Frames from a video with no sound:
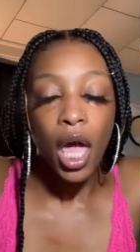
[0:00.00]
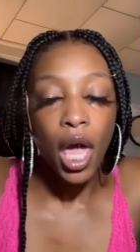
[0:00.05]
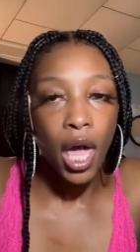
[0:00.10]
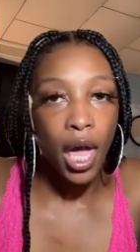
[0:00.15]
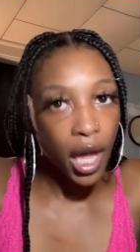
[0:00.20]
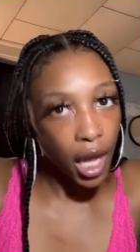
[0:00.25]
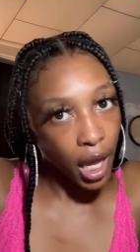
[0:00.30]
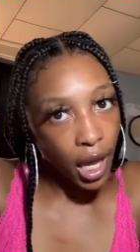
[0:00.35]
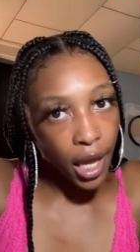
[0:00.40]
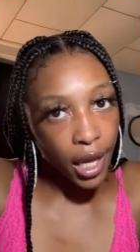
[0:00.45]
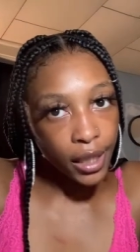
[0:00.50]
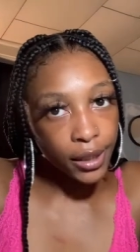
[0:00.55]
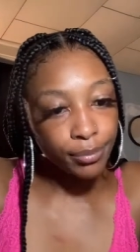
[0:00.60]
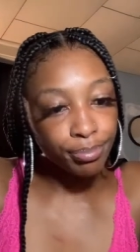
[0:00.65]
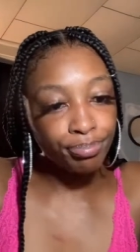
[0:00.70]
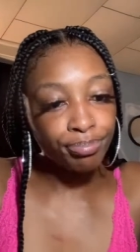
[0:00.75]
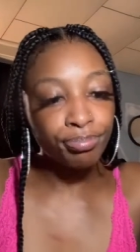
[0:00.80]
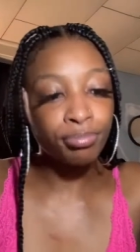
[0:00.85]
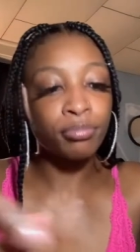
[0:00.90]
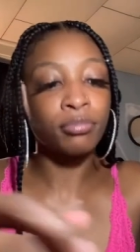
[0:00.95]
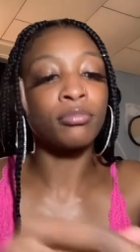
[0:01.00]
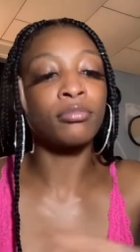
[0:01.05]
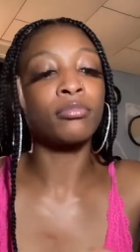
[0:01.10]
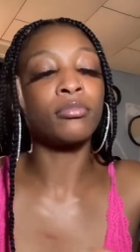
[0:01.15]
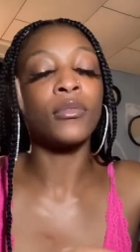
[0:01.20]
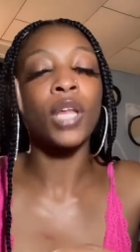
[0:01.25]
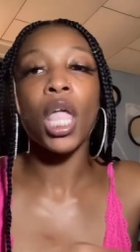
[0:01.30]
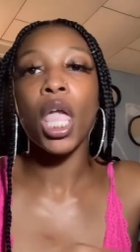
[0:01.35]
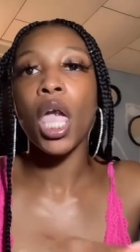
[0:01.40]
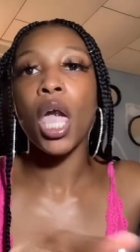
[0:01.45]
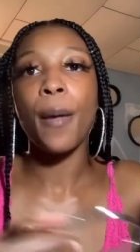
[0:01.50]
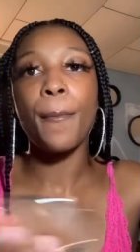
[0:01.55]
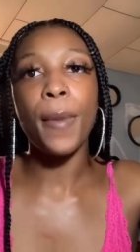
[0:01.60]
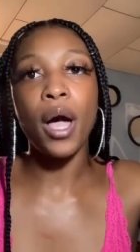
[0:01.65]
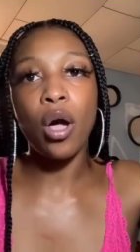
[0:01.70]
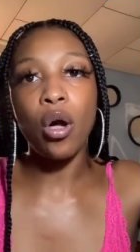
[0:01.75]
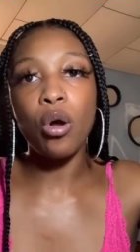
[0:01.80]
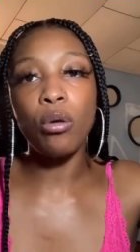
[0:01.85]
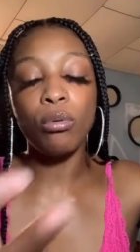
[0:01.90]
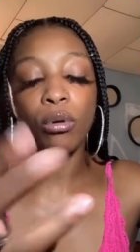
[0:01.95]
And my
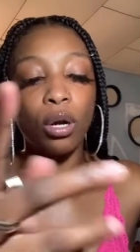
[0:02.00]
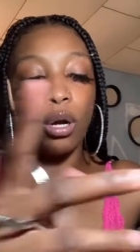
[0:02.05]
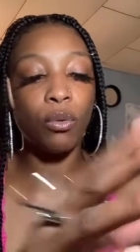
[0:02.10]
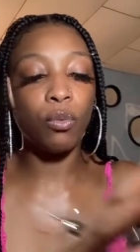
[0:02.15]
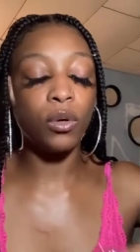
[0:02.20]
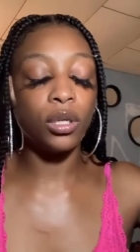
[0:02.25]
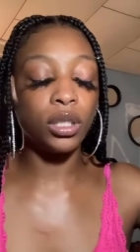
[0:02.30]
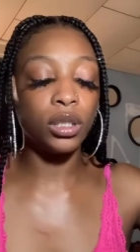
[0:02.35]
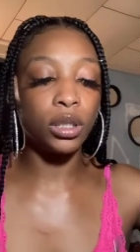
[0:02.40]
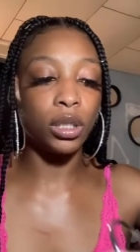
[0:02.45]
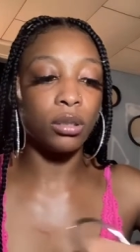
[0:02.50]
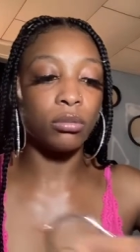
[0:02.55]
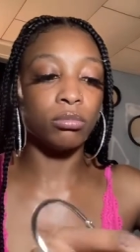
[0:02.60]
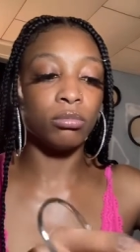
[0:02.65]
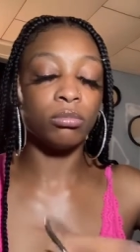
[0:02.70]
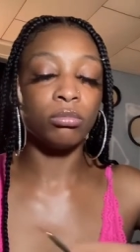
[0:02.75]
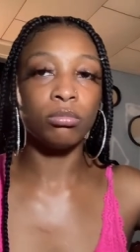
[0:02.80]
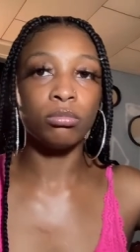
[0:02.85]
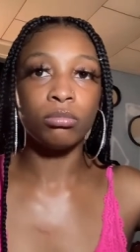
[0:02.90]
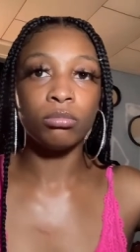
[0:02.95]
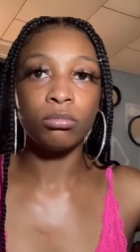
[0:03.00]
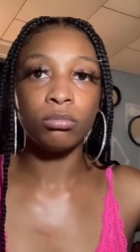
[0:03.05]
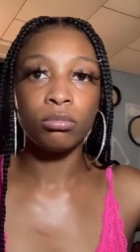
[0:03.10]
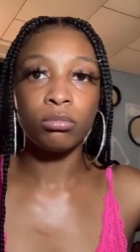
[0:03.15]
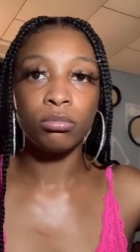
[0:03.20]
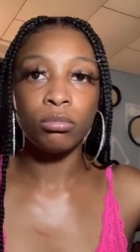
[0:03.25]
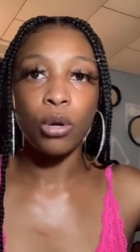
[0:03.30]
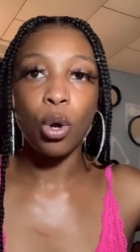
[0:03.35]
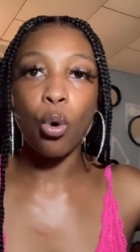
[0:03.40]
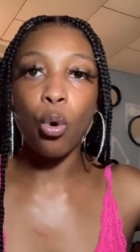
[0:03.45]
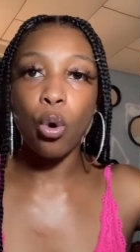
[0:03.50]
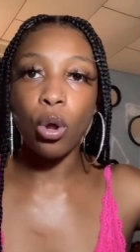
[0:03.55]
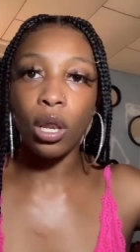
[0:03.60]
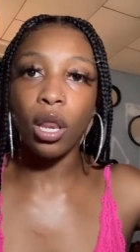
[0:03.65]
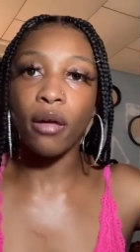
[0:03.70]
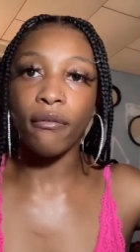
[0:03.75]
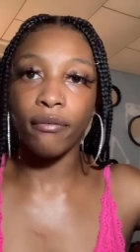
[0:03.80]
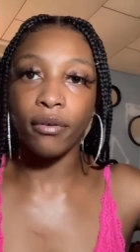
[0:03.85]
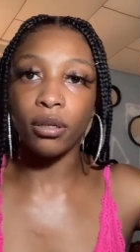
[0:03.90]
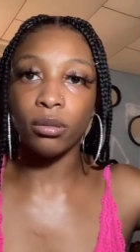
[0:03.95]
homegirl wanted them. All
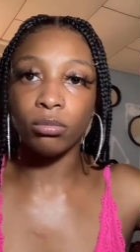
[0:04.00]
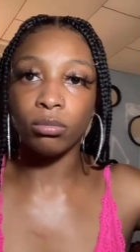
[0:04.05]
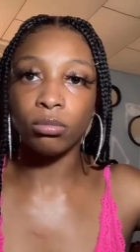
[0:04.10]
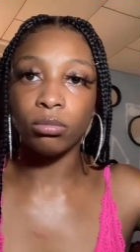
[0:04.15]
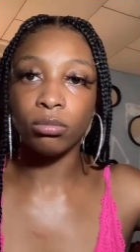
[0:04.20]
of them.